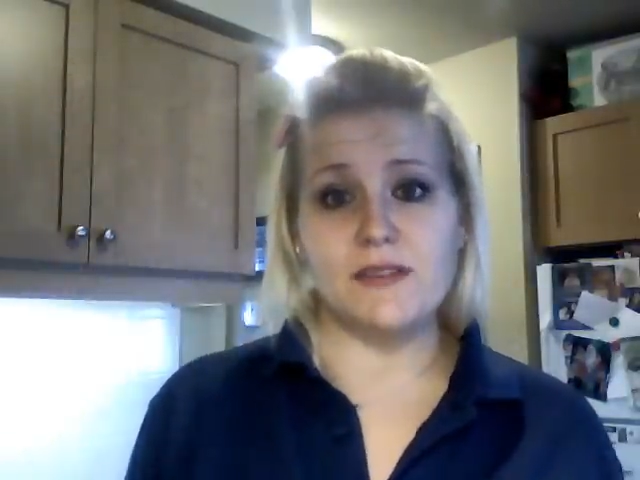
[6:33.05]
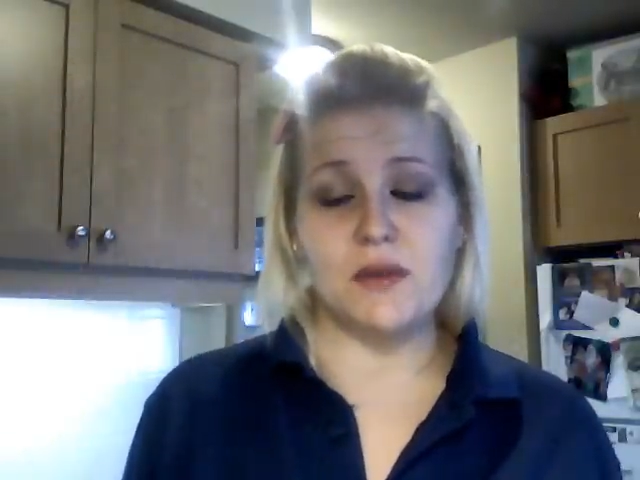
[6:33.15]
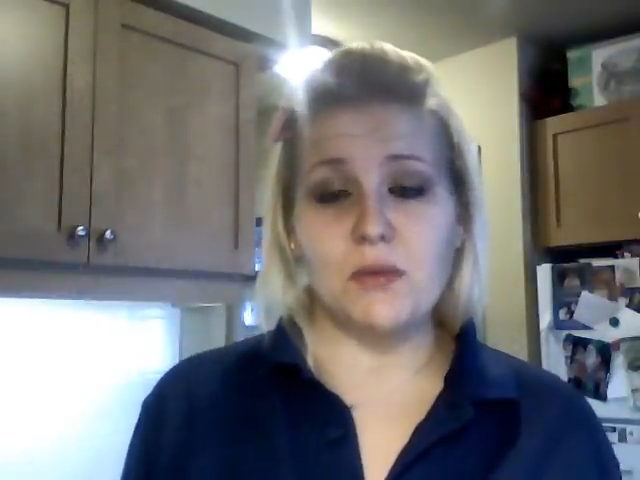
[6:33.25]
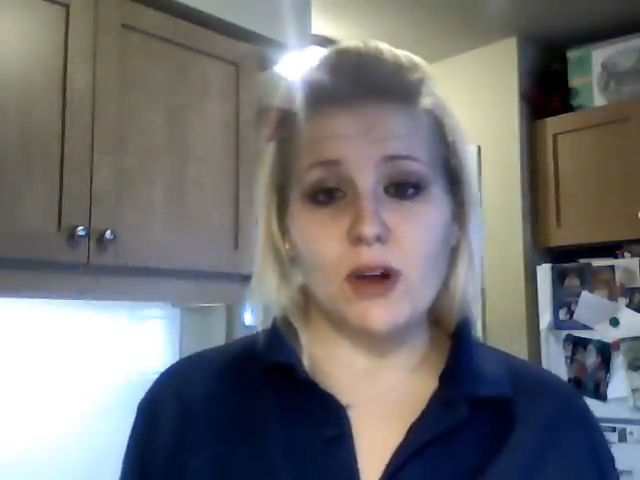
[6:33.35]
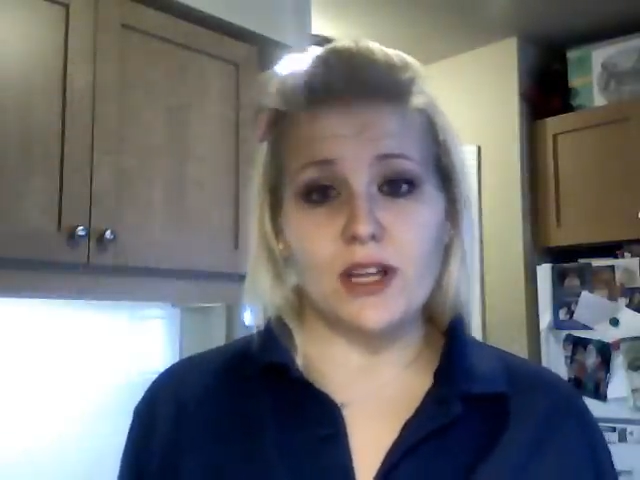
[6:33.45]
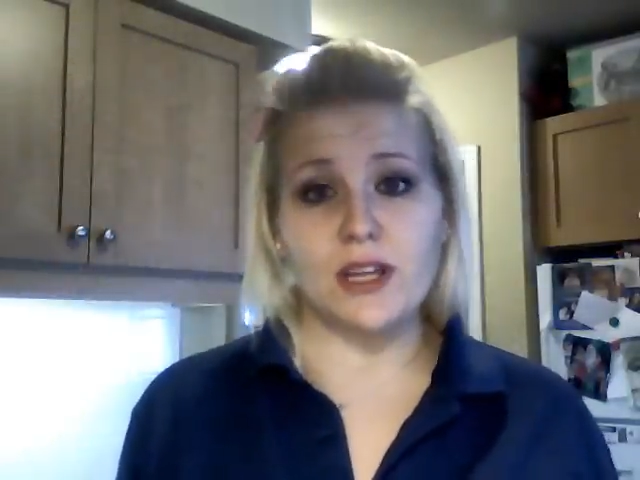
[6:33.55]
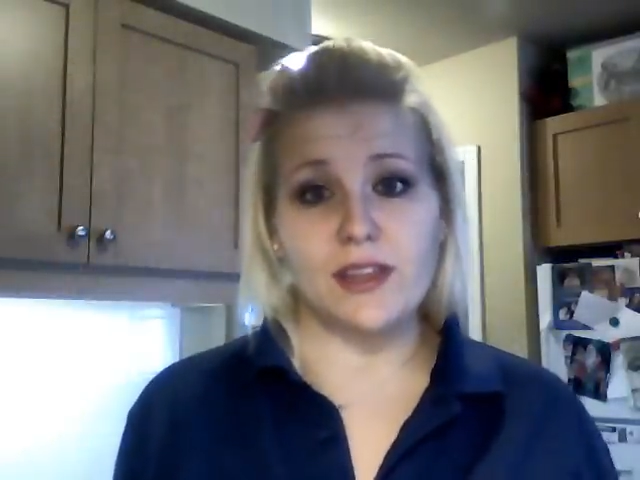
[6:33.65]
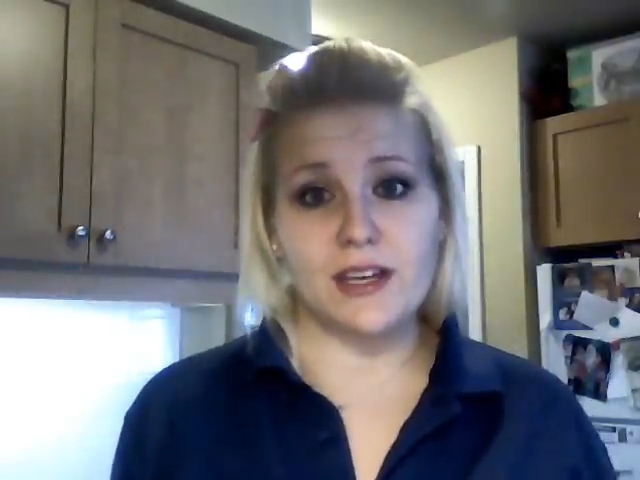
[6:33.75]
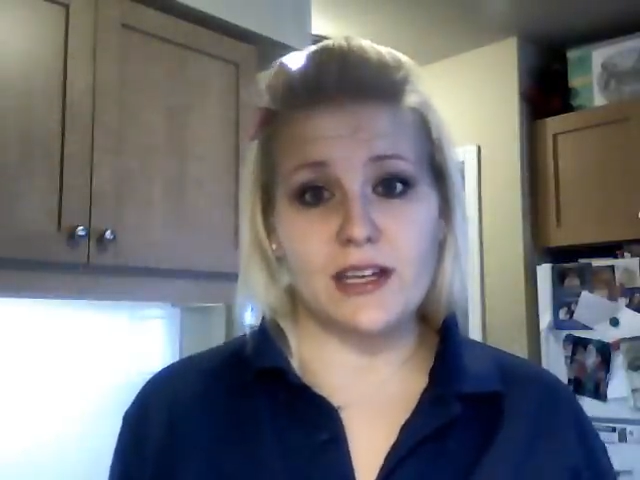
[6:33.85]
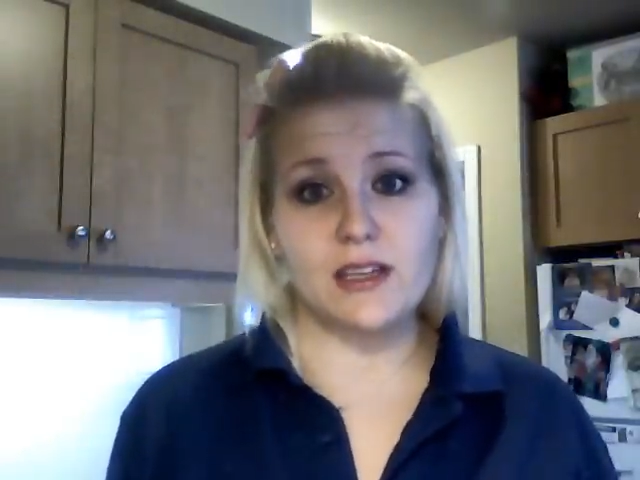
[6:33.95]
If you want it
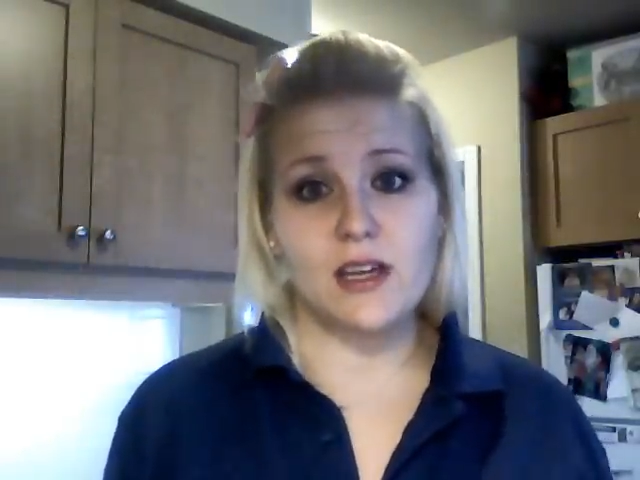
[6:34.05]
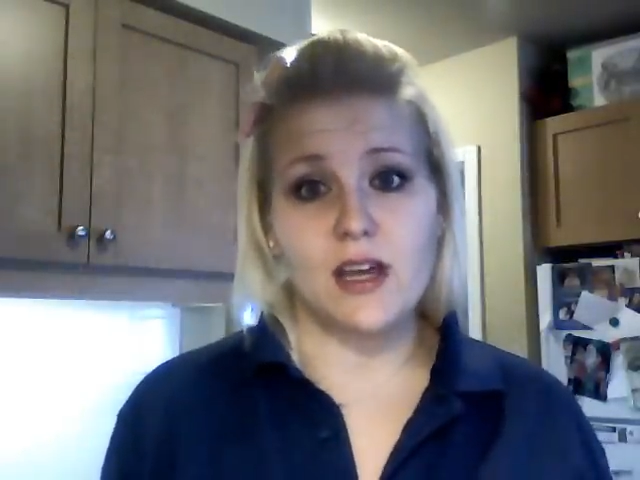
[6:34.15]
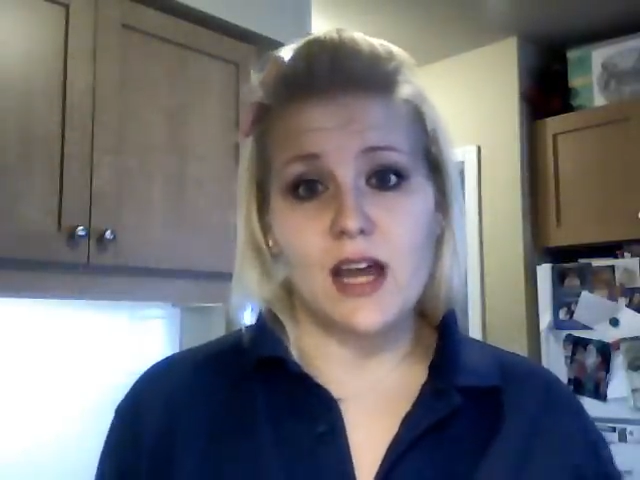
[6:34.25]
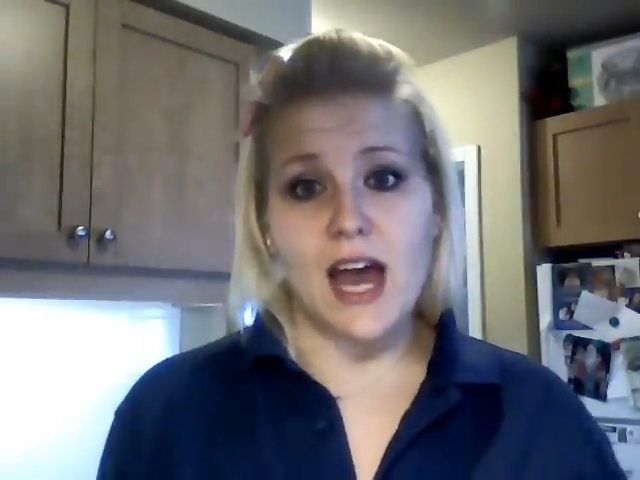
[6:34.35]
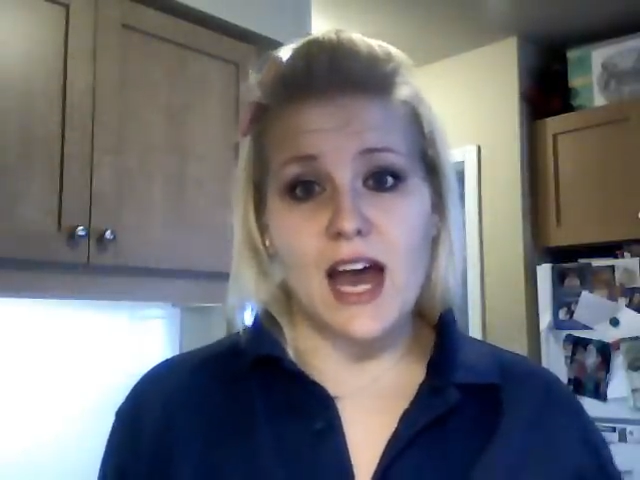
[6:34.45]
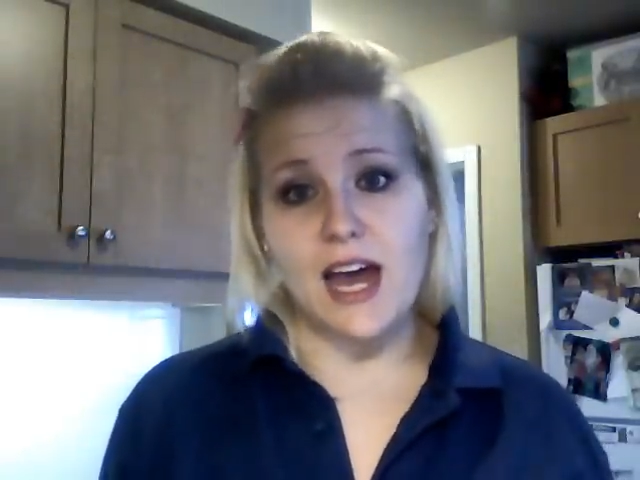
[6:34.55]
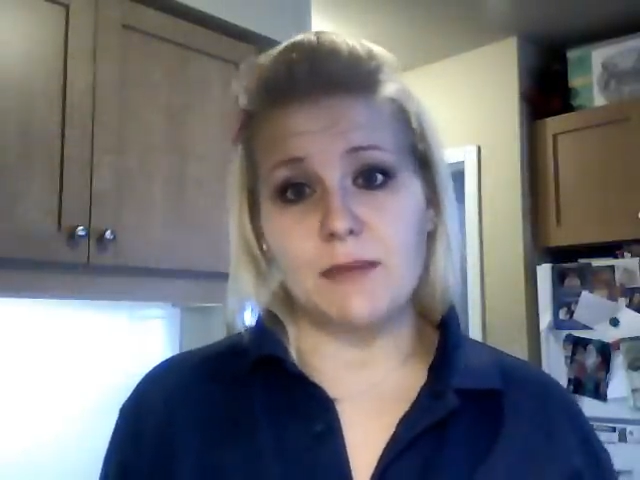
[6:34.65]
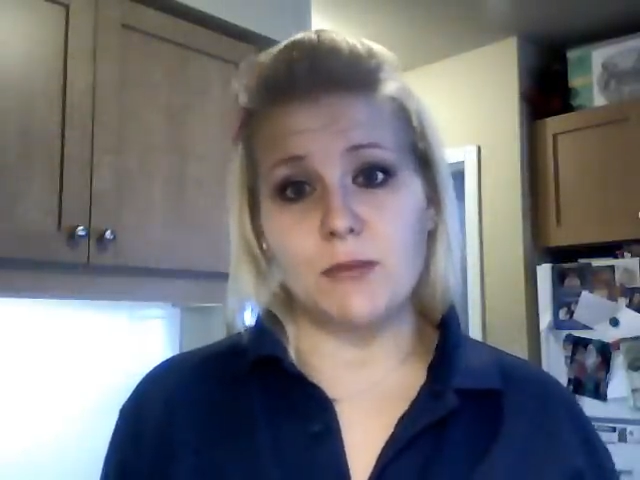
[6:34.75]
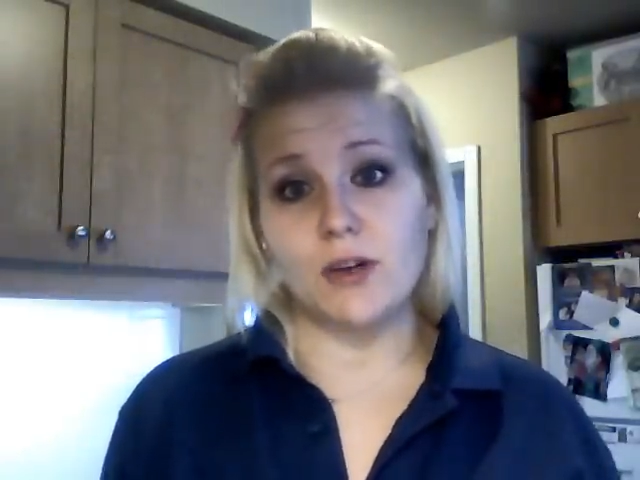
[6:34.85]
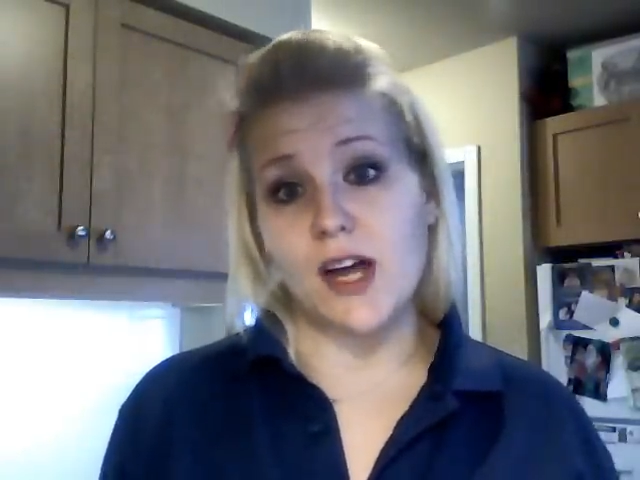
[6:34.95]
thick, add
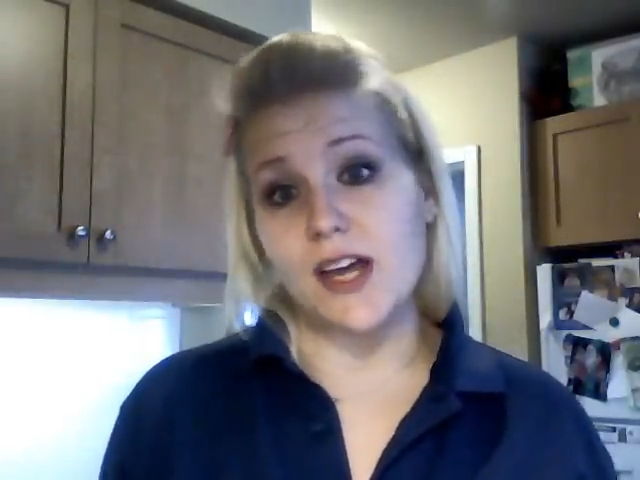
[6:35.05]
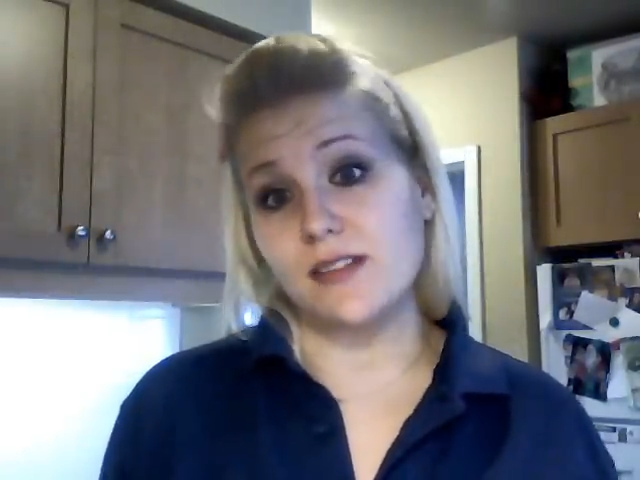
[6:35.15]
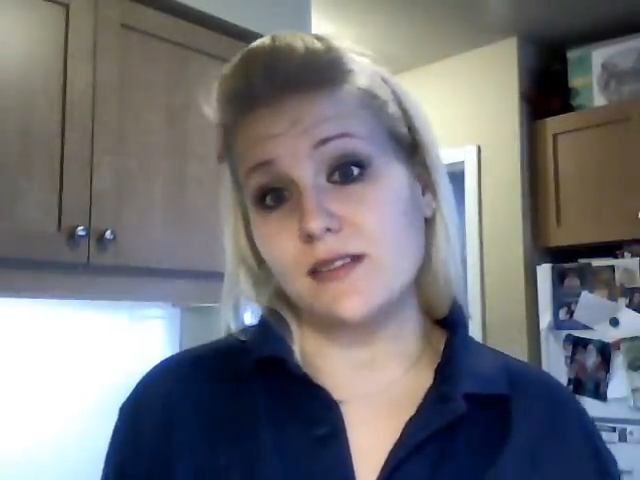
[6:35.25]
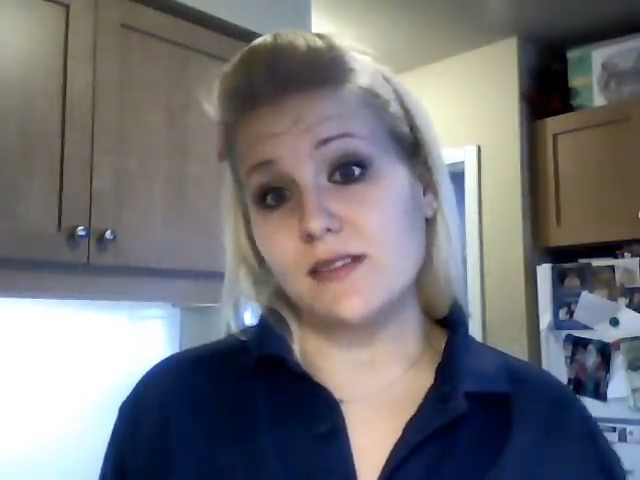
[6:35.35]
more ice,